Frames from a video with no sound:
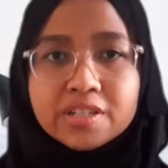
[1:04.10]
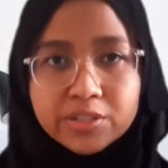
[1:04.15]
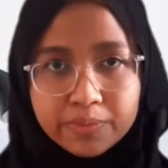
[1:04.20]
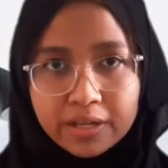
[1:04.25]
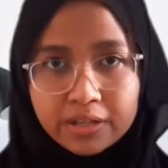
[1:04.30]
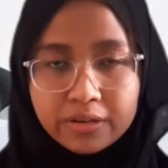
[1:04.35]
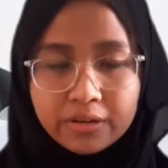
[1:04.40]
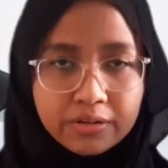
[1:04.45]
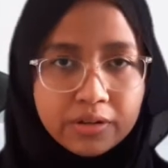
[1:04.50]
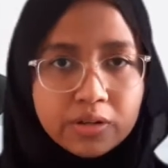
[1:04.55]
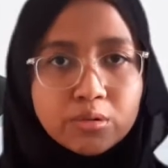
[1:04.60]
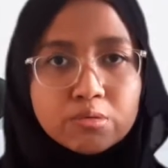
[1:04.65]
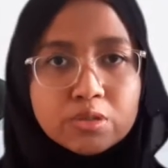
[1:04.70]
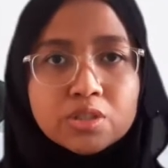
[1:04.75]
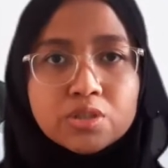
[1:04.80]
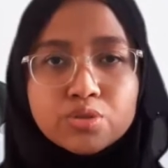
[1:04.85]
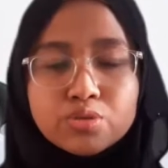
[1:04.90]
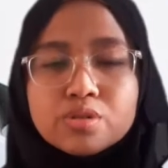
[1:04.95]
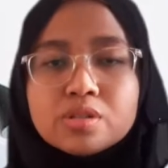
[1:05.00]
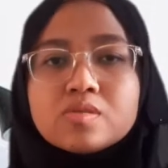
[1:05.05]
material,
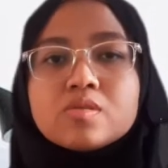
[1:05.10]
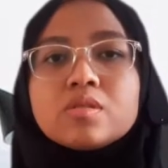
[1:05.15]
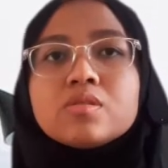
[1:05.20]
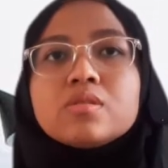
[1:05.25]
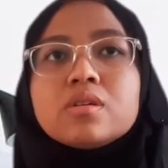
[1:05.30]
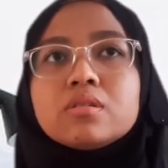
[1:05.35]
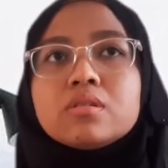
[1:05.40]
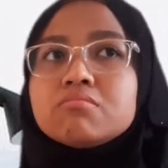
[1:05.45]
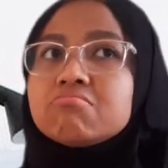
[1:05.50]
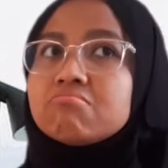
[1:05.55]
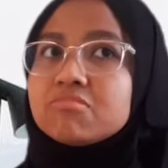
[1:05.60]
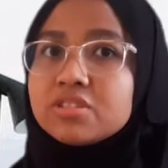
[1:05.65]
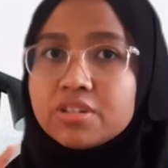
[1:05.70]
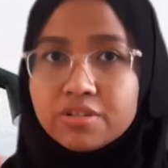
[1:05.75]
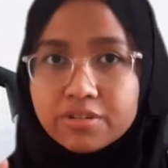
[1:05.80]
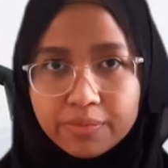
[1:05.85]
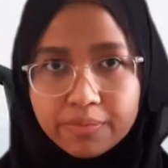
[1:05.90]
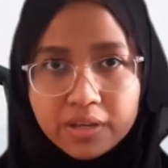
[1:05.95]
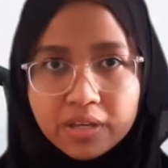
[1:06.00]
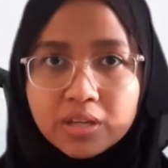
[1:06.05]
we choose
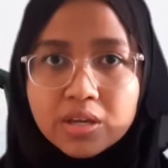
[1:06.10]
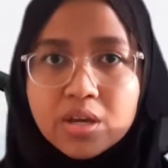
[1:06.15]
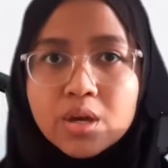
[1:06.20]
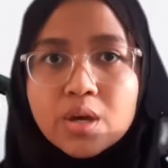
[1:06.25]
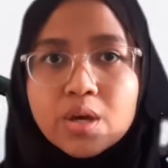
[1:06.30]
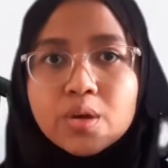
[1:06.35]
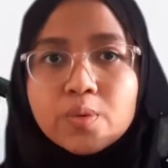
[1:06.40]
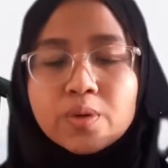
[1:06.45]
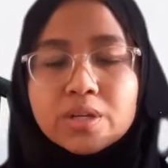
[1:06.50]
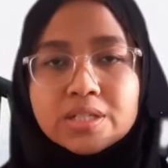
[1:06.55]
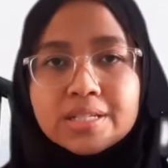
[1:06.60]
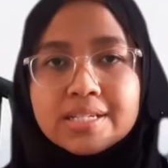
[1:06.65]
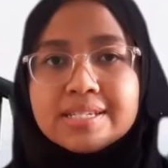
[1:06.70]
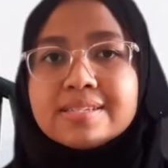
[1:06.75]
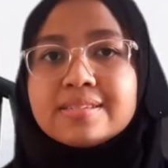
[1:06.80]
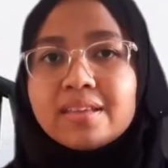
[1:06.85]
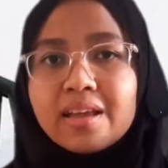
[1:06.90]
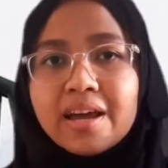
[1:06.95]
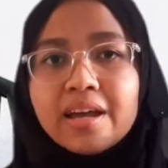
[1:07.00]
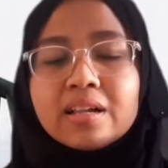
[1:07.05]
ceramic, which
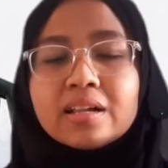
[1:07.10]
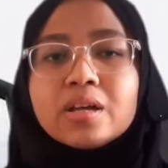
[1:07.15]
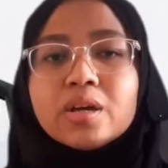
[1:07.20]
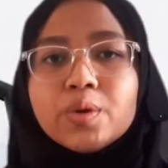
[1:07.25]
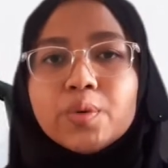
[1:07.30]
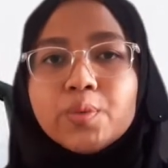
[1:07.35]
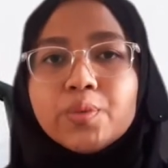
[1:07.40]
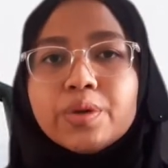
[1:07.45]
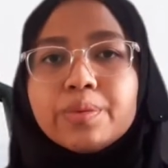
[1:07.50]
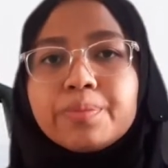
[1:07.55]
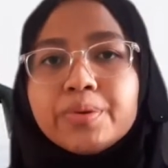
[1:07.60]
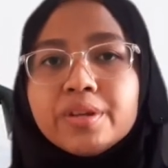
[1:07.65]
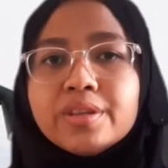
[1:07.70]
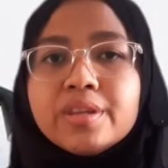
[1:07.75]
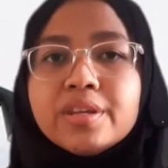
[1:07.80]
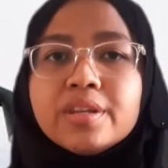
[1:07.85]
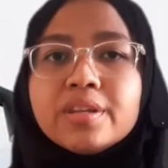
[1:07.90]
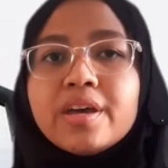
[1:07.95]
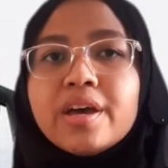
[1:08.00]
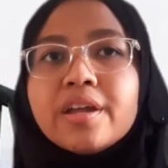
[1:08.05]
is tile. We
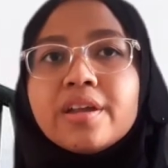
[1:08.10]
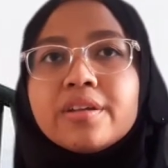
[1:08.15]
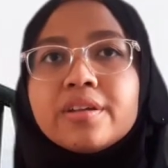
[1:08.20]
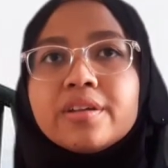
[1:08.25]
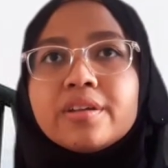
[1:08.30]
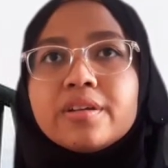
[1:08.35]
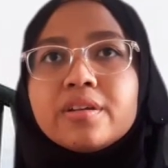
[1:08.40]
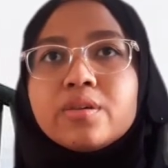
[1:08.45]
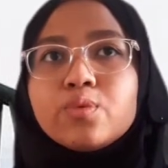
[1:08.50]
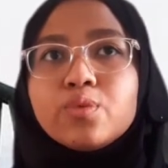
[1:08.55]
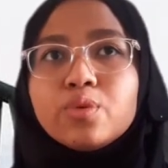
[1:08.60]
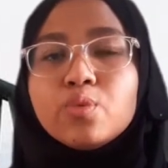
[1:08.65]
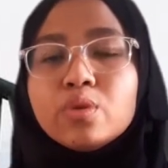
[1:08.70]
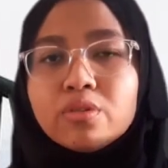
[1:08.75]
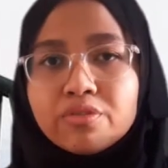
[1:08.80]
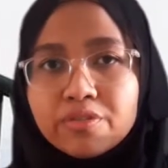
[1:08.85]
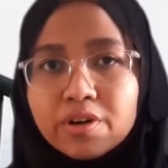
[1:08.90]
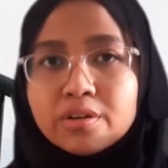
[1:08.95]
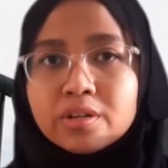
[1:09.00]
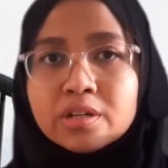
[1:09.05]
predict that we
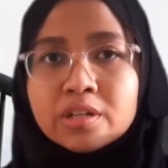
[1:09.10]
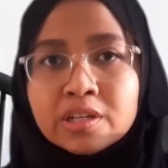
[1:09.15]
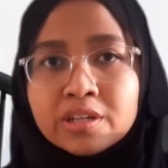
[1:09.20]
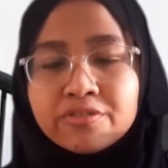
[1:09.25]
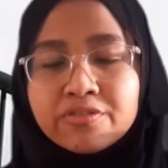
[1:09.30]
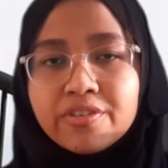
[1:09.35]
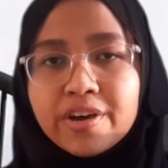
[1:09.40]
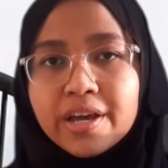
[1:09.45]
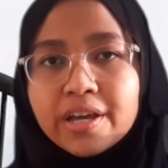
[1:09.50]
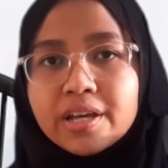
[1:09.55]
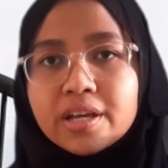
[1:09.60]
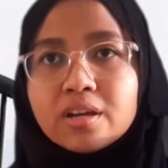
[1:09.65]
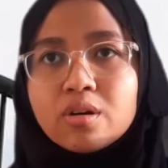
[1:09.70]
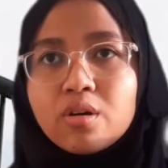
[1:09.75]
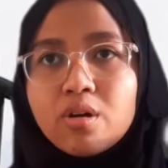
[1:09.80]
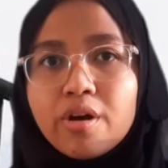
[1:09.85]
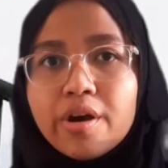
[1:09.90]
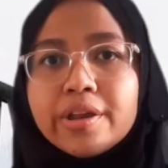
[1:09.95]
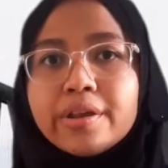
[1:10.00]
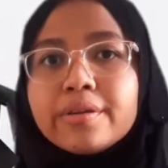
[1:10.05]
will find a defect
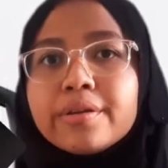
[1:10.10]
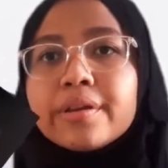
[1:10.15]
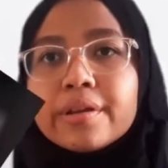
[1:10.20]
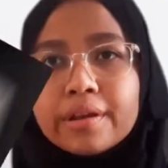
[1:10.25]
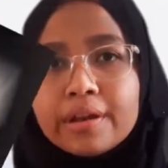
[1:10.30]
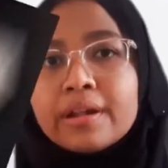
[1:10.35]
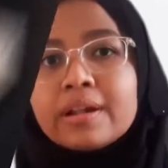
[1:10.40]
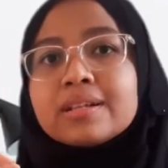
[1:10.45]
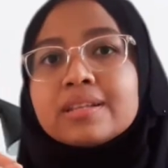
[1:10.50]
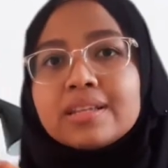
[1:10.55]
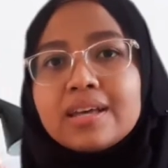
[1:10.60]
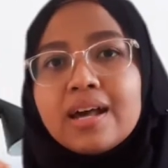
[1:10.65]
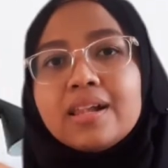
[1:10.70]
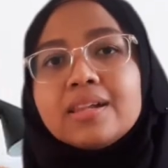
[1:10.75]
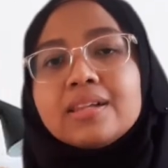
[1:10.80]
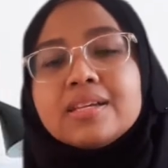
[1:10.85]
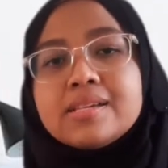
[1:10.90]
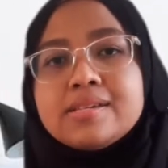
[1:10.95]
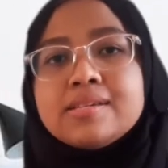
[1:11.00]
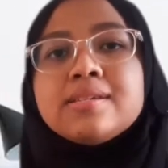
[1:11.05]
on
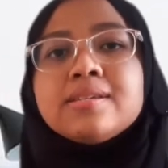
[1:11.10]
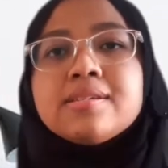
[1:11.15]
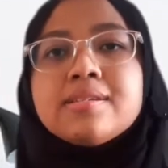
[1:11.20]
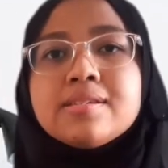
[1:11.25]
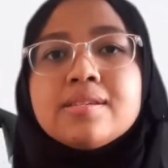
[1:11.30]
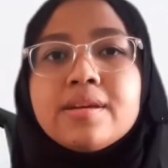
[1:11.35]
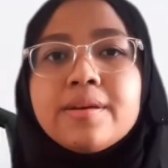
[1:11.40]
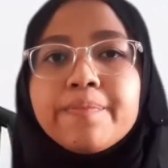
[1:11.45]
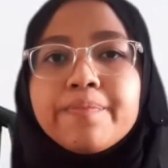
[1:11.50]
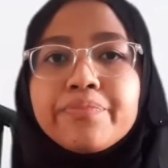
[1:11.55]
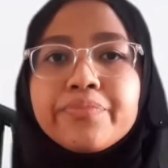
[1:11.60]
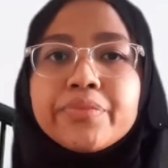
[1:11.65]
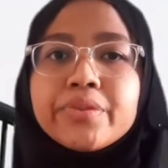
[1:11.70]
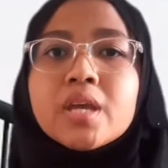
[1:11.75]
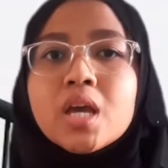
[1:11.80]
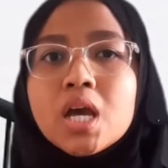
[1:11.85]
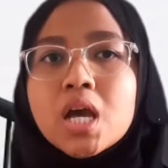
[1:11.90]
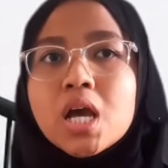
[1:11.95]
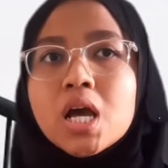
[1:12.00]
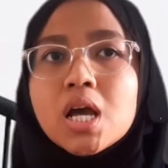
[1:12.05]
tile is
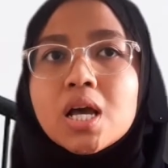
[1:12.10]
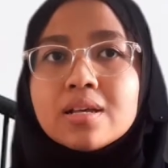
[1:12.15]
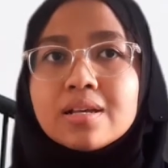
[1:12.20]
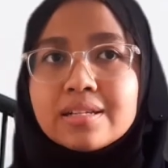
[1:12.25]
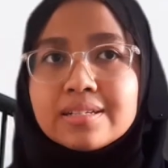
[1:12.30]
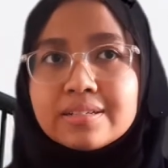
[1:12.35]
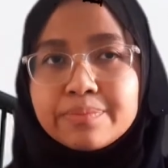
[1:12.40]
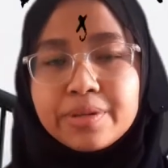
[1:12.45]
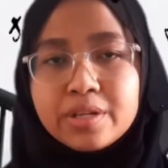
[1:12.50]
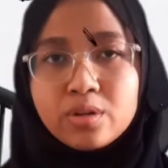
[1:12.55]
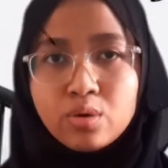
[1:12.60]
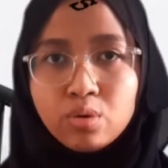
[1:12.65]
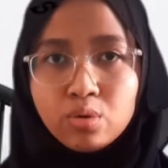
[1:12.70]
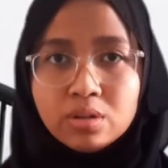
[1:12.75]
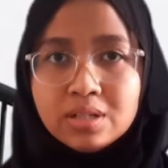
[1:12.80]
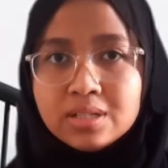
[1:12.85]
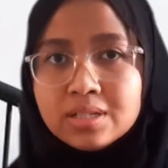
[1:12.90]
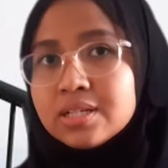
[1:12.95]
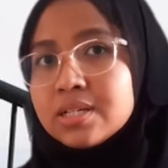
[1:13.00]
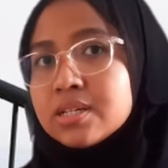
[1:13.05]

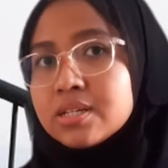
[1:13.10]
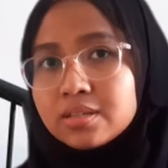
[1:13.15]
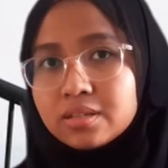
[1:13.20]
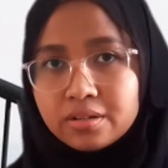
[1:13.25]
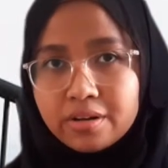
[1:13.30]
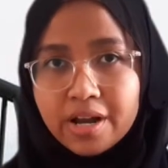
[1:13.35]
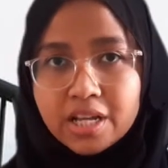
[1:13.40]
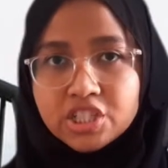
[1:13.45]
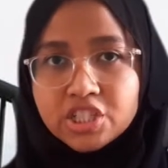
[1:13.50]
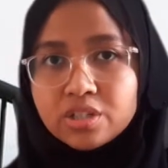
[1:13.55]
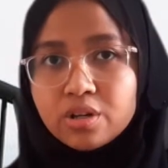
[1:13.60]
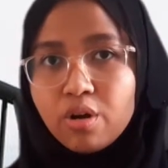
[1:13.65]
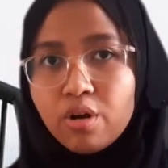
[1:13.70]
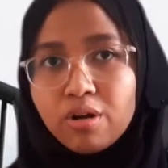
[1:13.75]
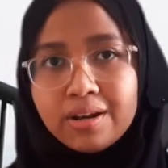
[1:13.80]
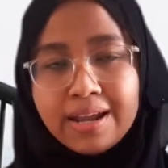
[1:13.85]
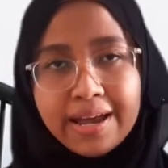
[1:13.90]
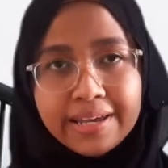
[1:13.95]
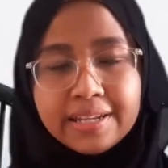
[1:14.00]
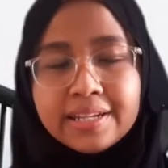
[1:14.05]
pinhole, scratch
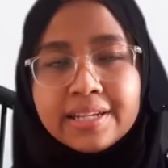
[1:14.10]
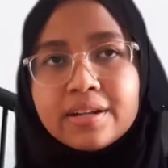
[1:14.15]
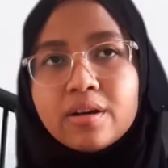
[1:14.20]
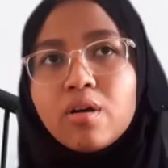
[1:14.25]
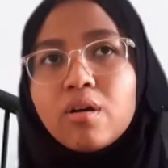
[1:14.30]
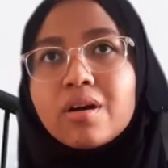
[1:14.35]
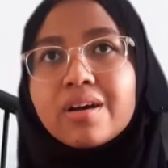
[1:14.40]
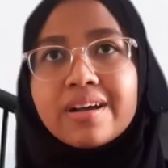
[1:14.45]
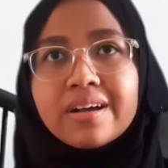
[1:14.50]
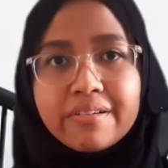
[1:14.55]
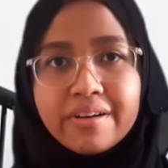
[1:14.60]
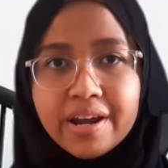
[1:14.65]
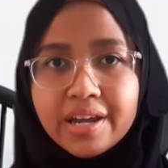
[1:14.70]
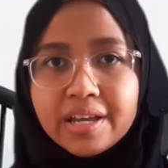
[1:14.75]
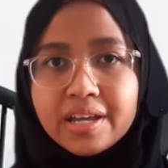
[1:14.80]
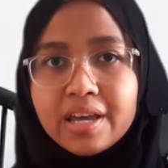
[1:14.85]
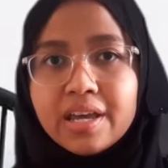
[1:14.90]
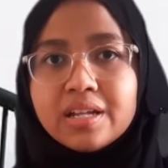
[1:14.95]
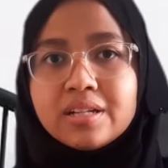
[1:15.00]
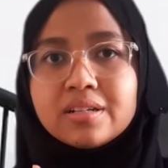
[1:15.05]
or line,
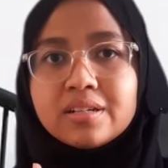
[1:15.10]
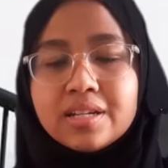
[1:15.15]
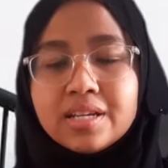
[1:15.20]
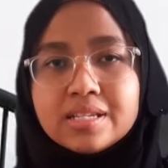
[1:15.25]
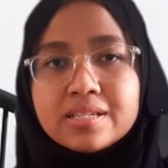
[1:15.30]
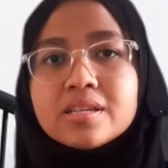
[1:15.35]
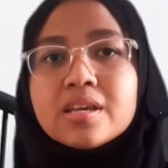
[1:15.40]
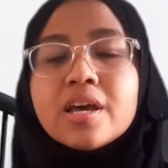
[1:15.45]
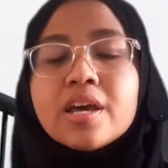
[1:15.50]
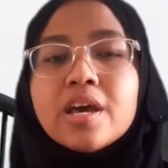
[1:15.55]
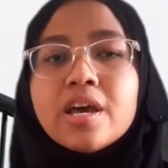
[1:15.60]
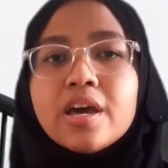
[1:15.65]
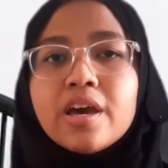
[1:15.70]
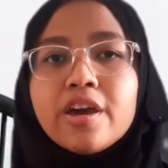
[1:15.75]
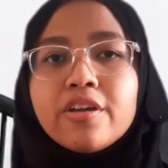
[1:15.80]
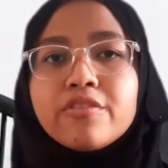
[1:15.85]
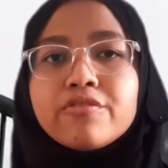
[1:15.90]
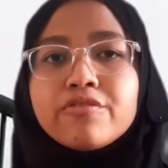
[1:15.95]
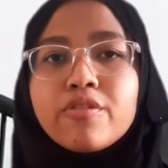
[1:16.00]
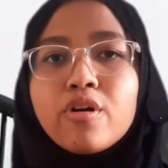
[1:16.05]
crack and grease.
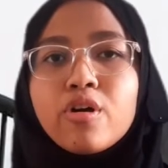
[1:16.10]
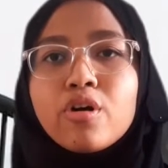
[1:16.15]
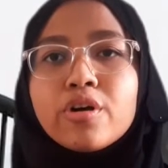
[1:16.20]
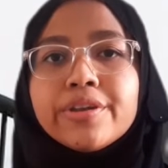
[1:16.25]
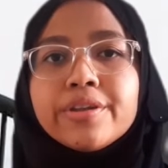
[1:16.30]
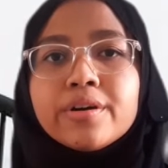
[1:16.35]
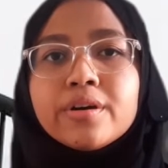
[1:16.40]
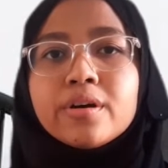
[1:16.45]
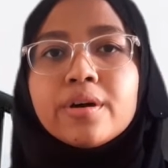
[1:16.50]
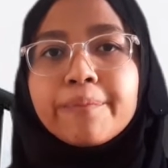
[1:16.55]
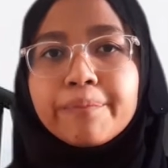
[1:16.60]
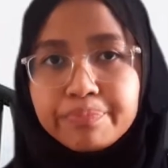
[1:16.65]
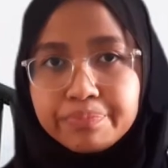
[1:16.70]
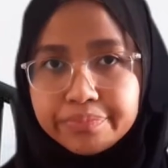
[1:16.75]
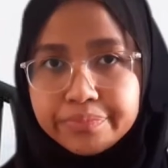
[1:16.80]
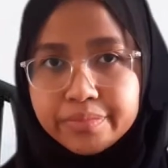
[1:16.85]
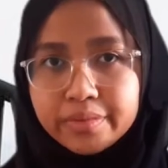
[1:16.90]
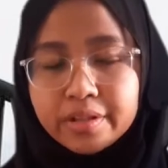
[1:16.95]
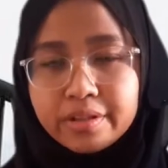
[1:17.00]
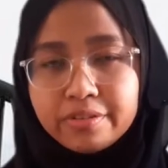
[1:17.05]
And for the
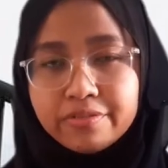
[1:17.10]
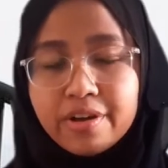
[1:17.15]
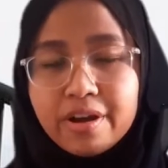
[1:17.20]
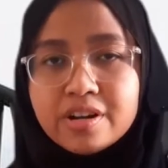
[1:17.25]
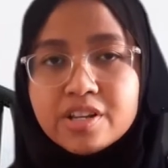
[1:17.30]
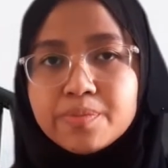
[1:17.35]
ferrous